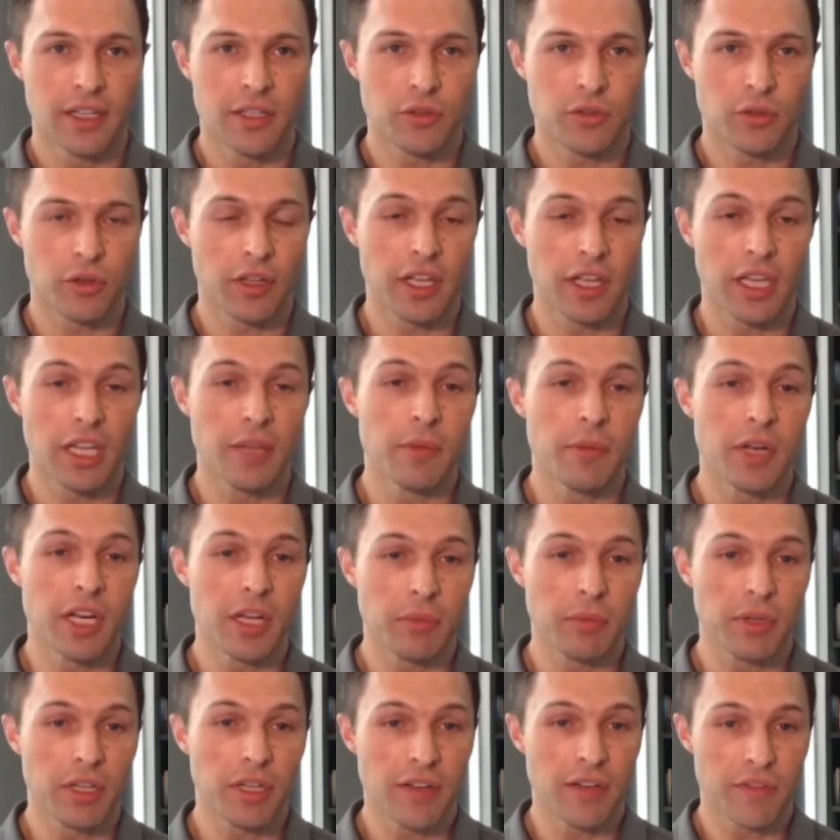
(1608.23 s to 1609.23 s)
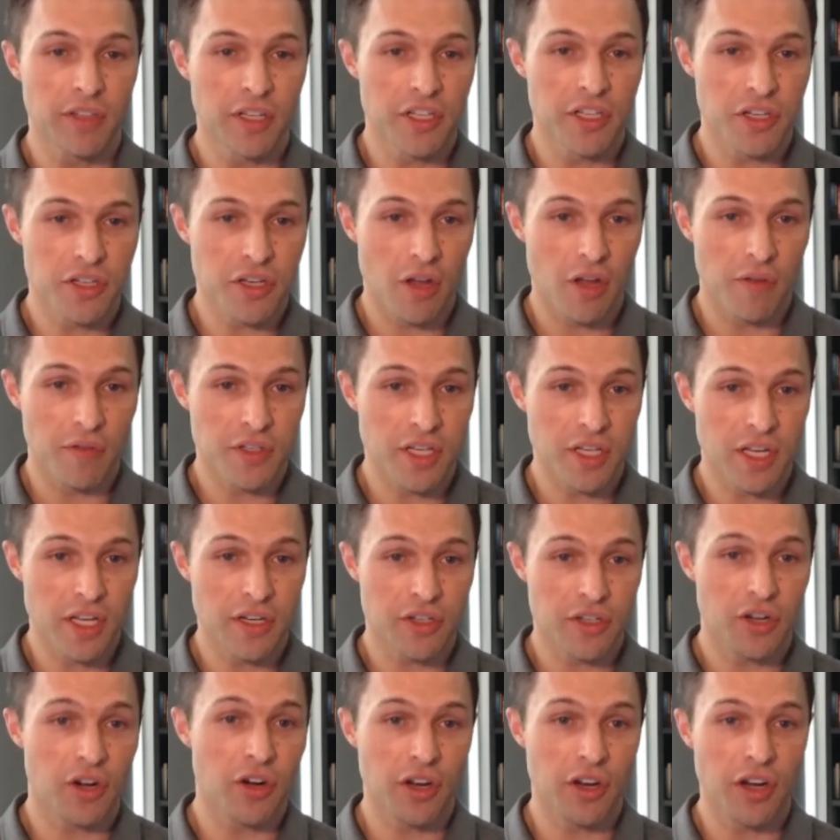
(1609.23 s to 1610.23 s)
it's really a limiting belief to just all of a
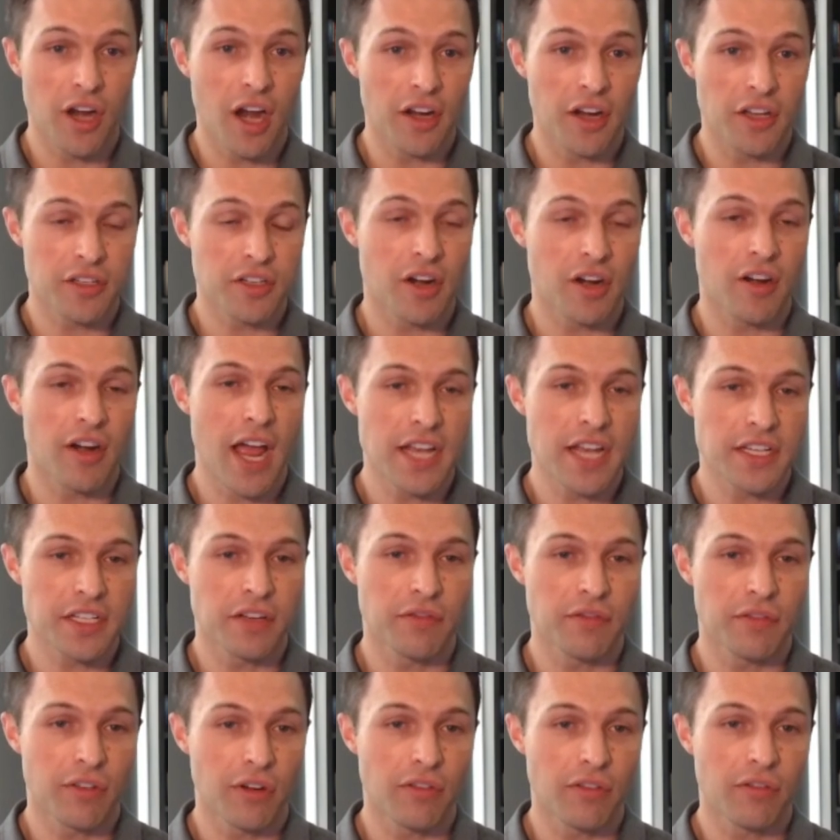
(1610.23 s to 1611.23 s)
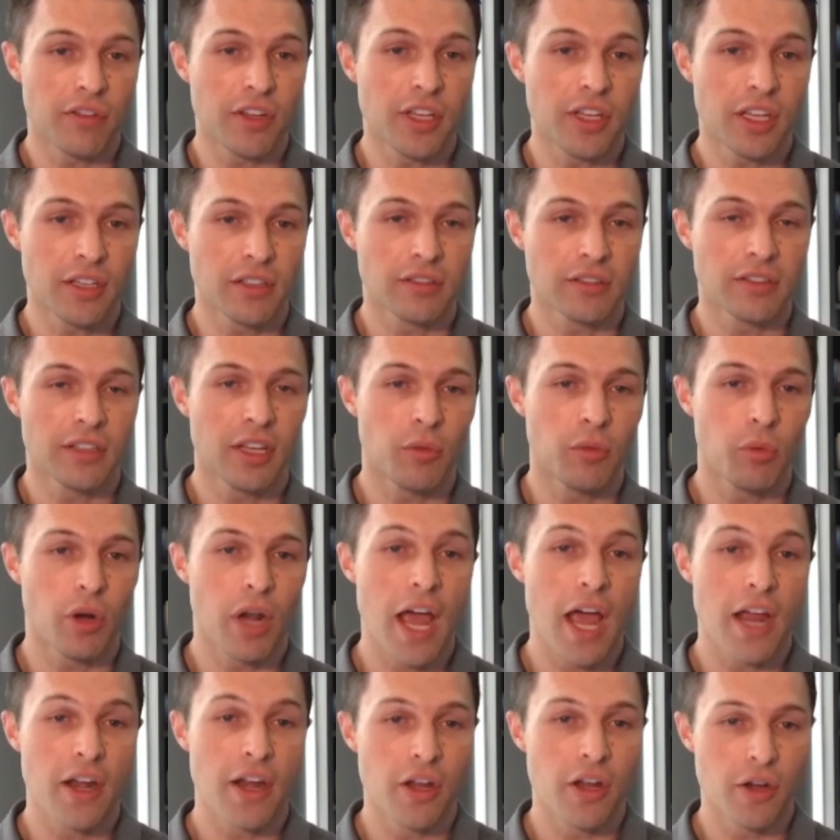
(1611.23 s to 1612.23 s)
sudden turn it on and start asking for a fee. And
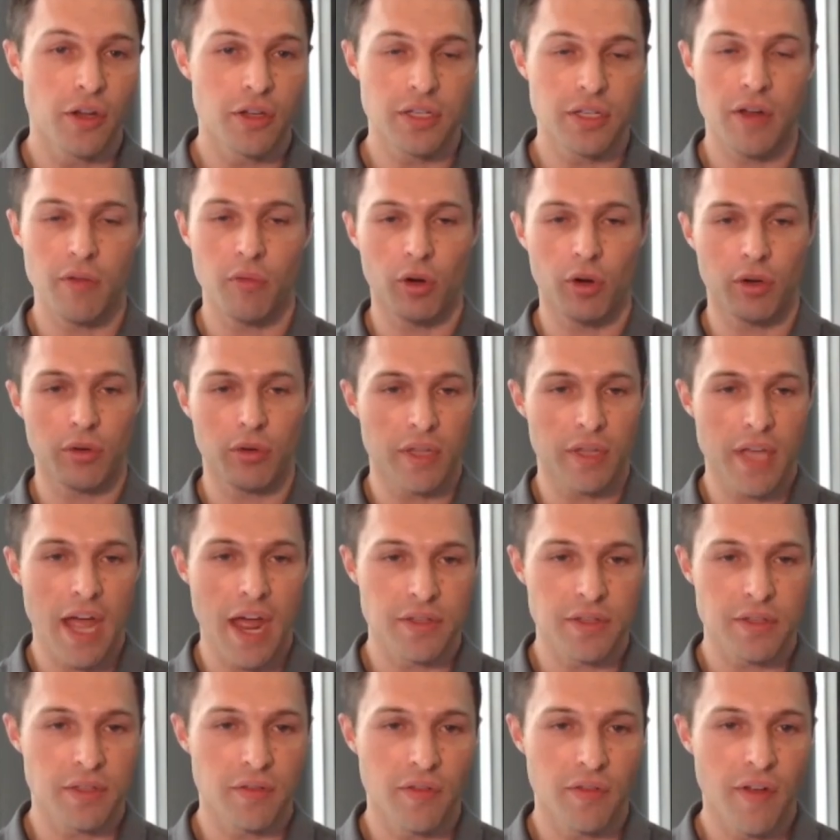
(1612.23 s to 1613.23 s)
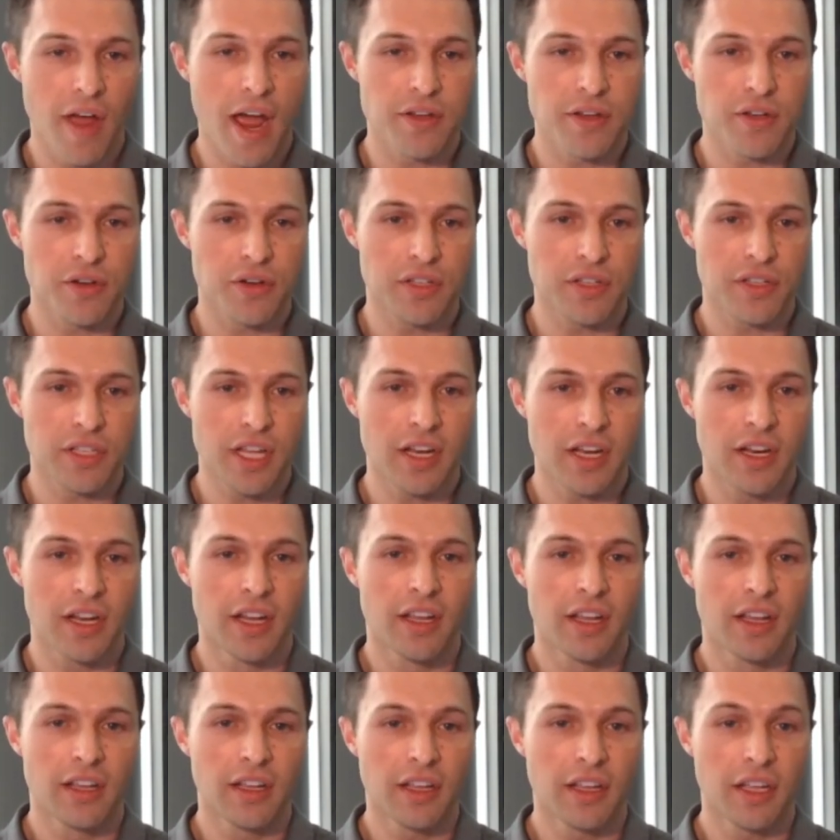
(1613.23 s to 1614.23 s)
what I know is I've worked with thousands of advisors is that
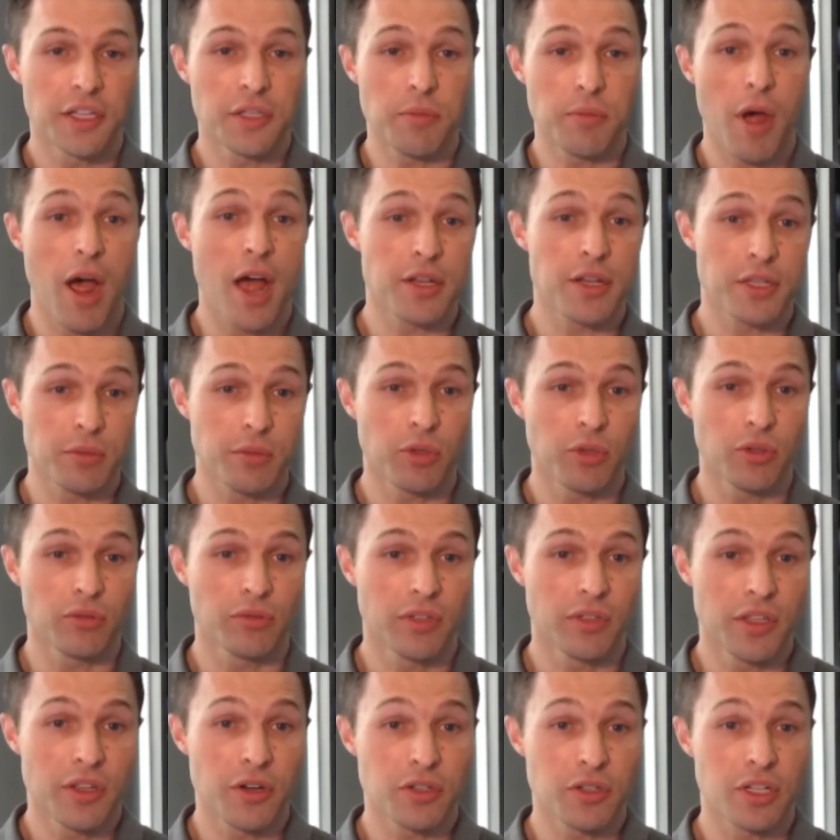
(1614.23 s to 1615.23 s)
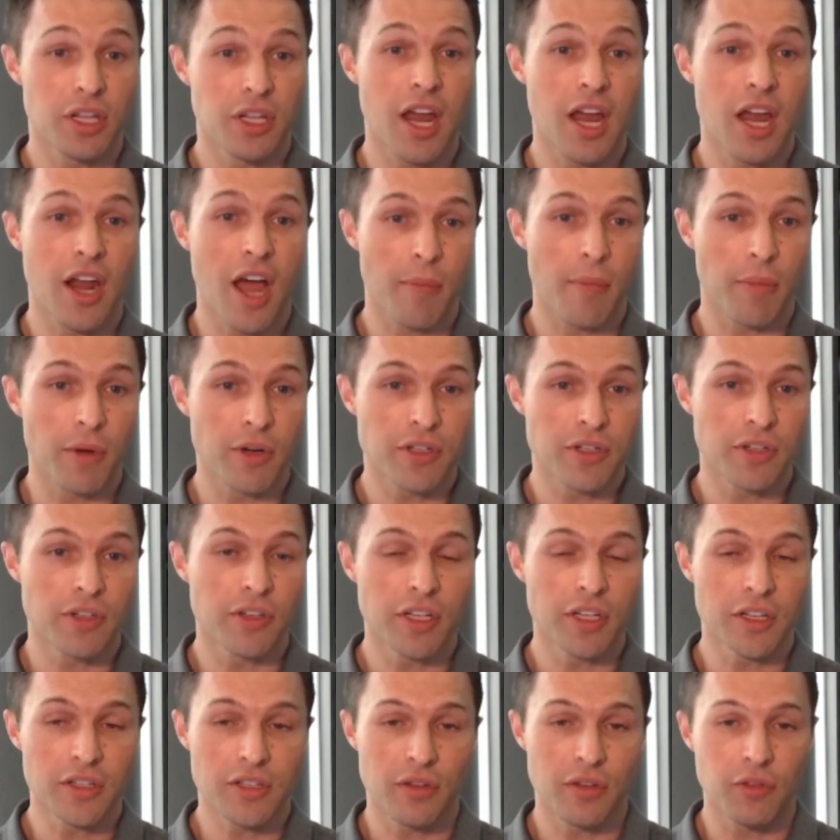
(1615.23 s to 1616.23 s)
it's possible and there's a lot of
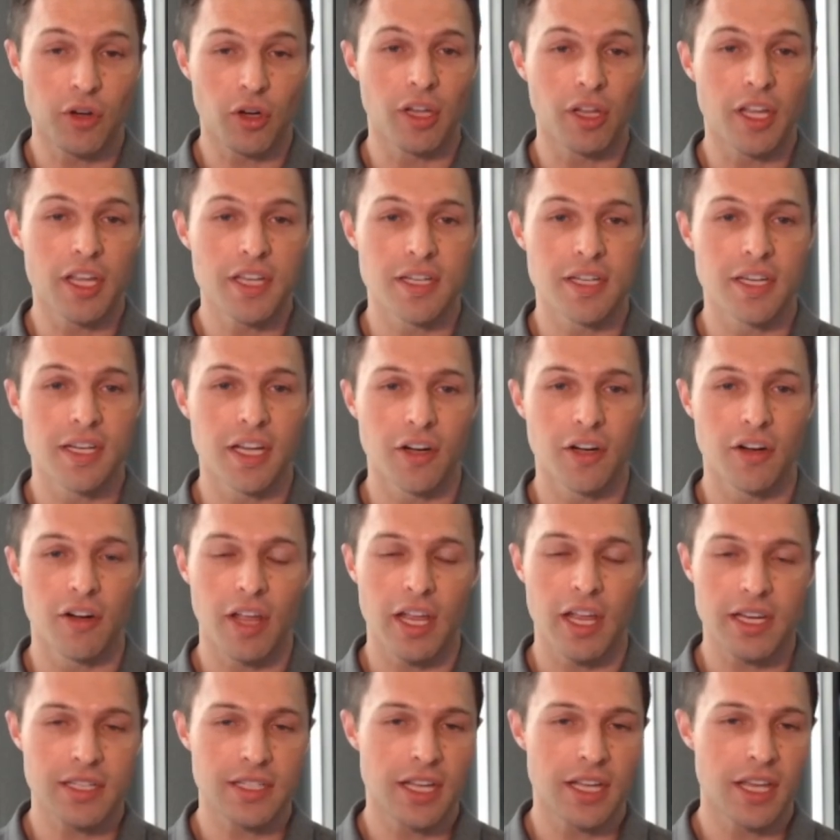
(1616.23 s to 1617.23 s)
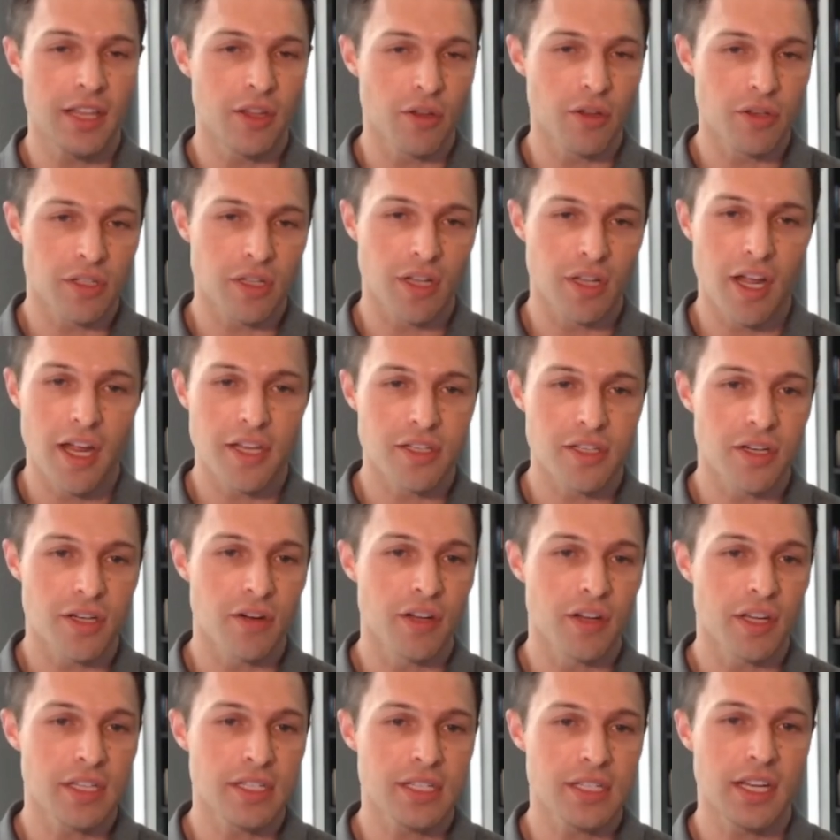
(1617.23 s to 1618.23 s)
opportunity. So if you're listening and you're like, Sten, those clients
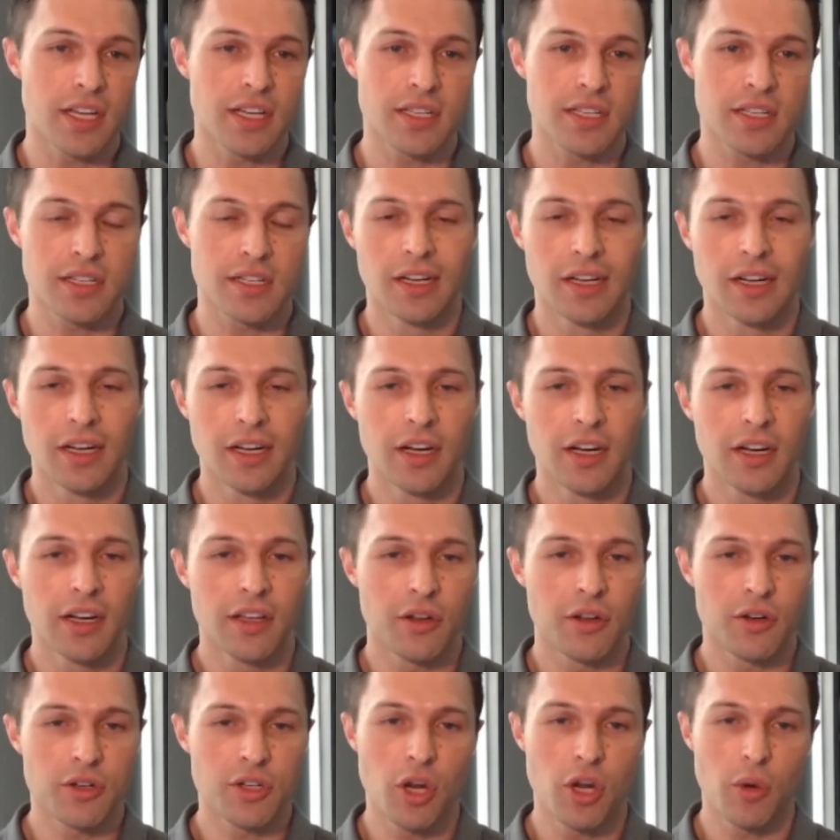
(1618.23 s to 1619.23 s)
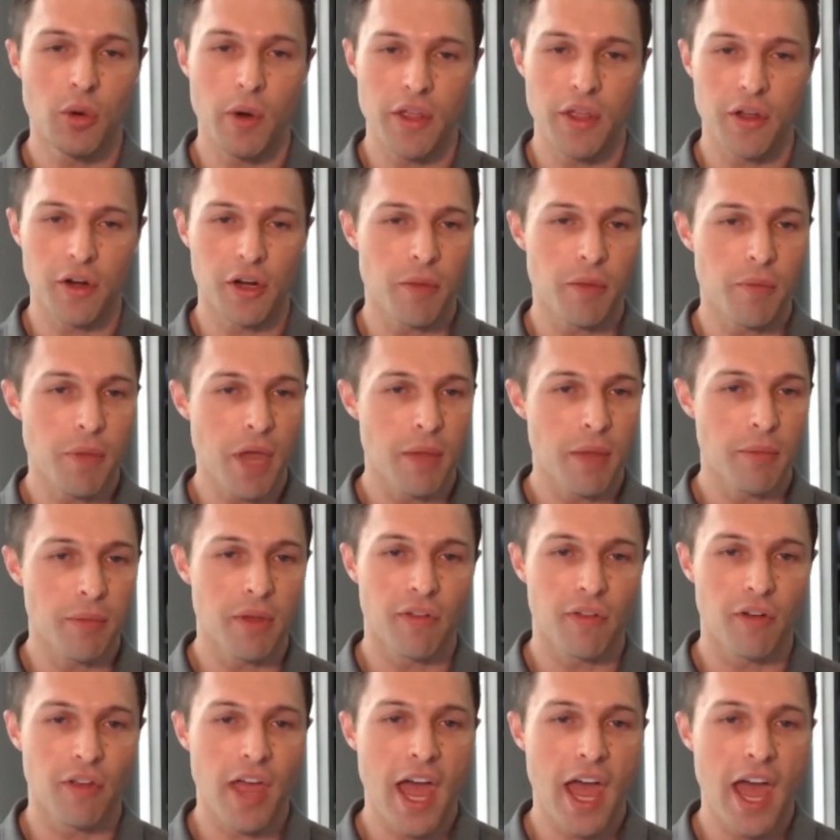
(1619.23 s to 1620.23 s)
don't exist. There's no way they're going to pay
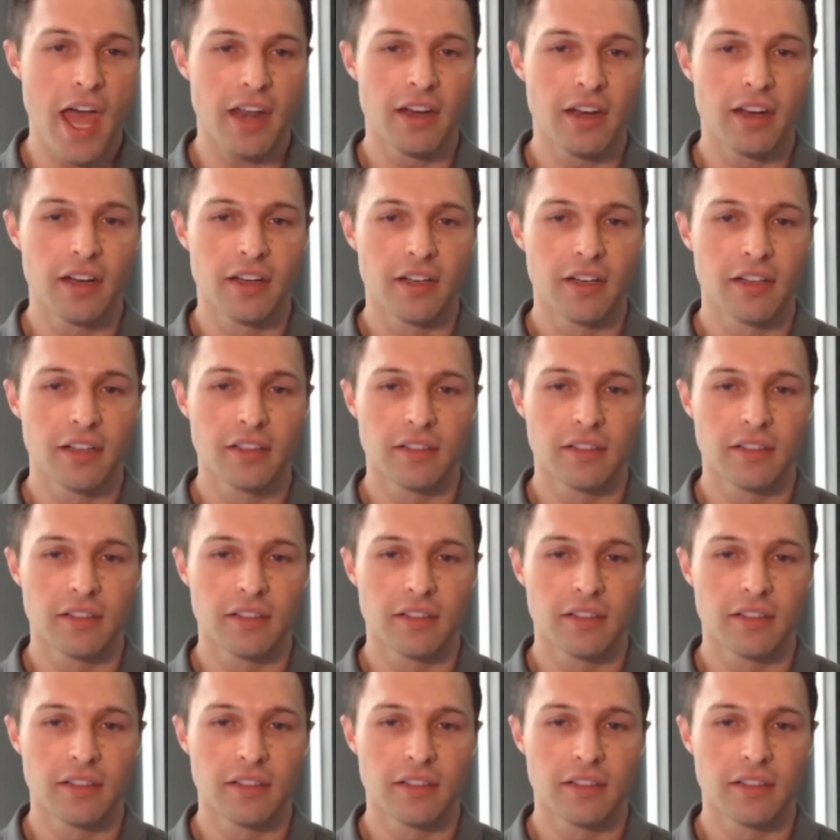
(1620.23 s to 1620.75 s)
me for that.